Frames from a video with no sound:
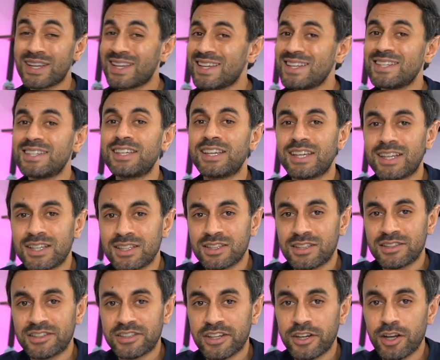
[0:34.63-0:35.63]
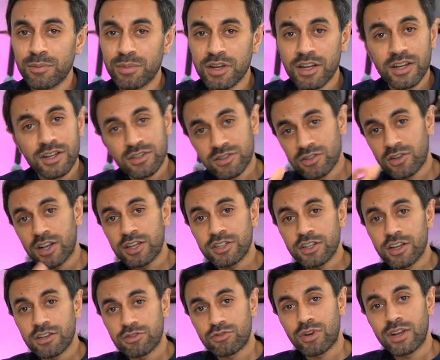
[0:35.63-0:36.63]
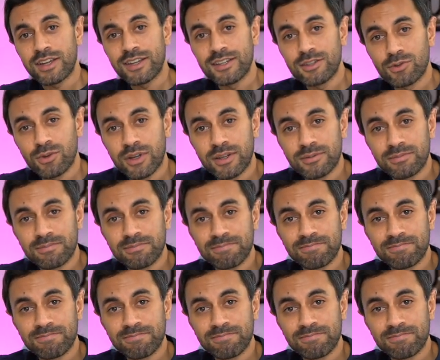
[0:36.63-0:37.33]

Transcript: easy it is to set up. So let's get straight into it.